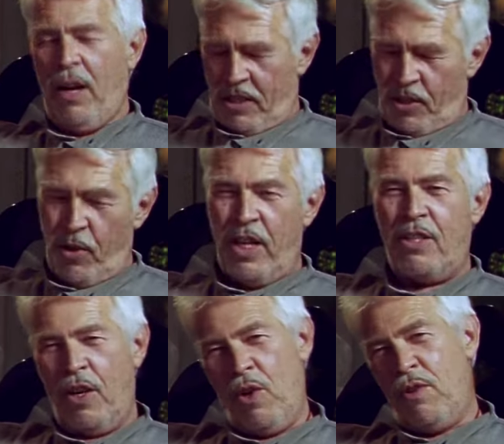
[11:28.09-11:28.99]
Let's do
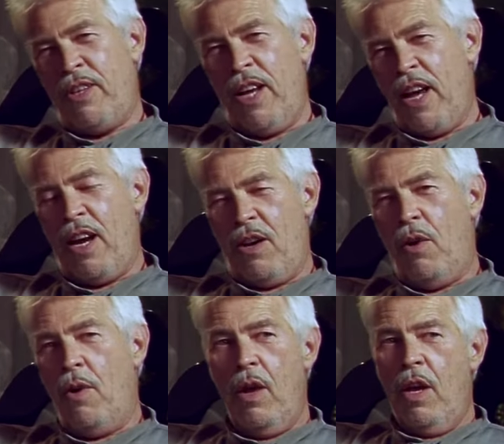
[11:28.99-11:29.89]
this, and you say that, you
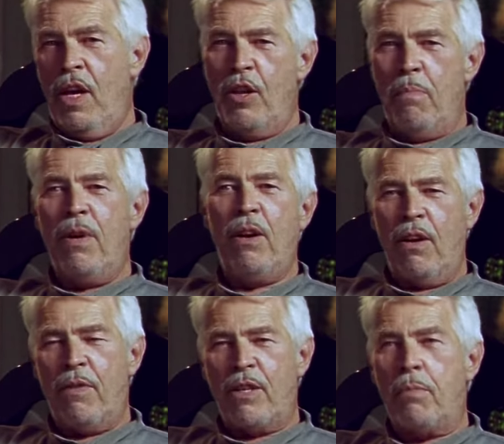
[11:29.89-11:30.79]
know, in the middle
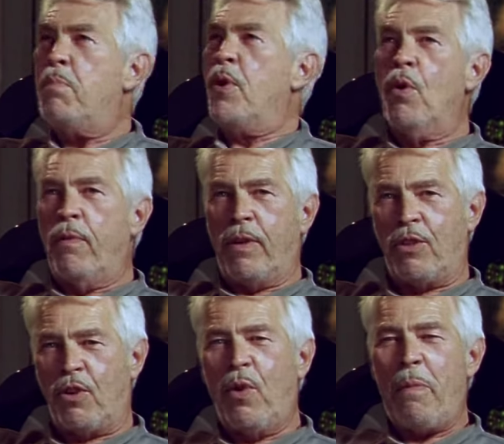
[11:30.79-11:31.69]
of this beautiful
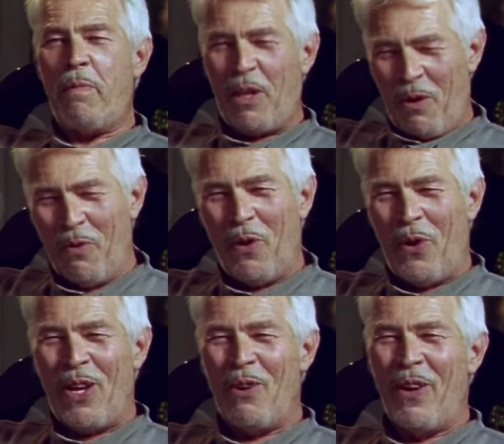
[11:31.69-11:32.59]
script that
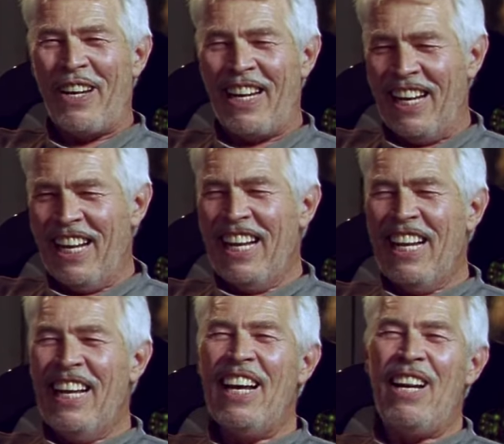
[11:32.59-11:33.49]
Rudy had written,
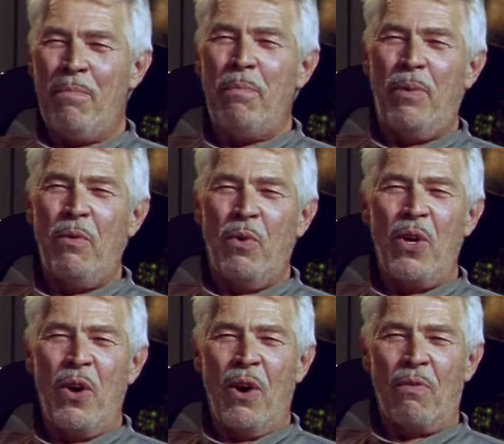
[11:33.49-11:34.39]
and it put
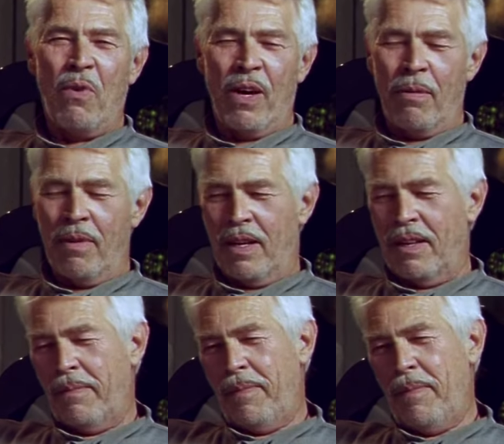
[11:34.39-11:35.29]
Rudy off quite a bit.
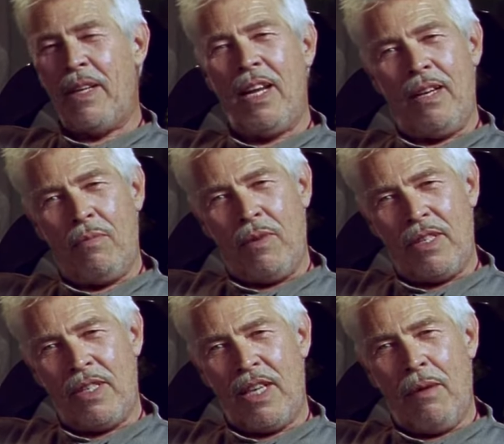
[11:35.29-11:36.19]
But that
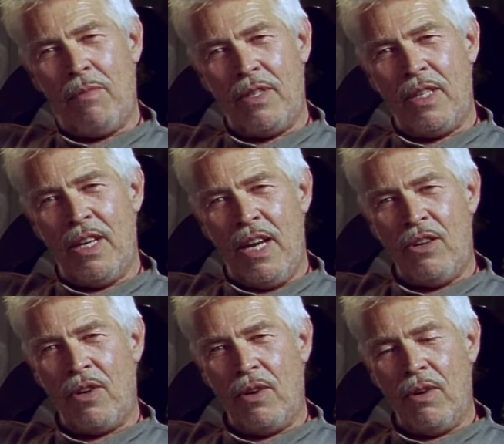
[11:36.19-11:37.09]
was the
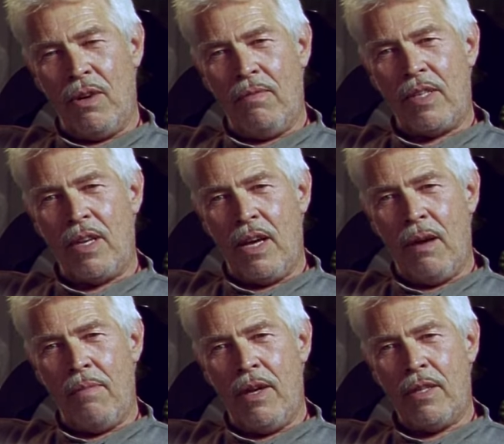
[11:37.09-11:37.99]
nature of
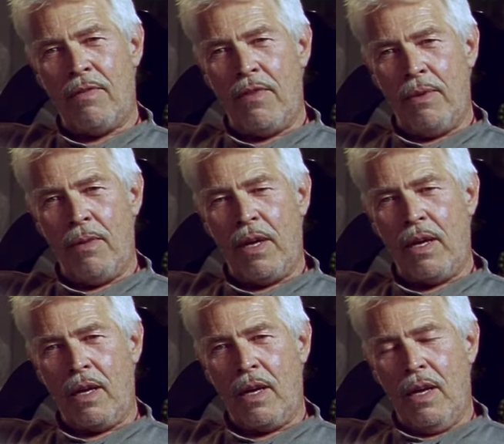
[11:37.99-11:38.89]
Sam and his
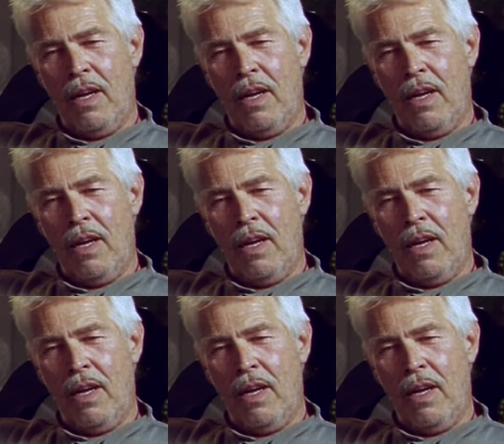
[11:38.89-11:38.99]
filmmaking.